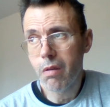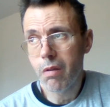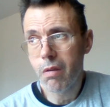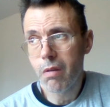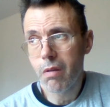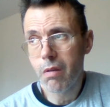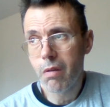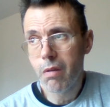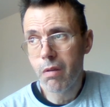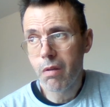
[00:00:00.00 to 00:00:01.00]

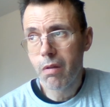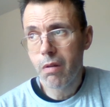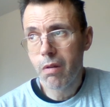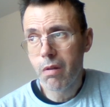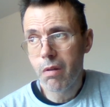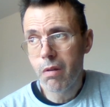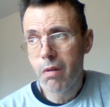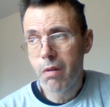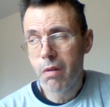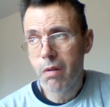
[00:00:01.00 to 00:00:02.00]

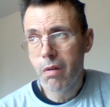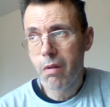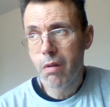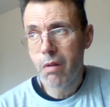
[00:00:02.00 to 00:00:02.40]
No one is speaking in this clip.